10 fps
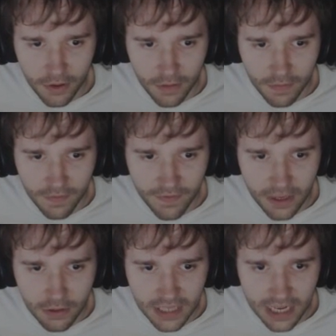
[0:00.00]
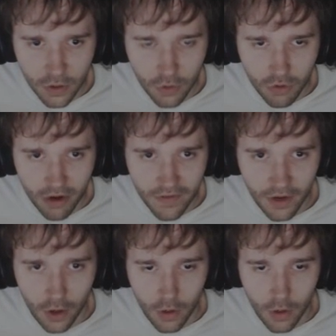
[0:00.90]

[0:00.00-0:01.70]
your field deck or graveyard.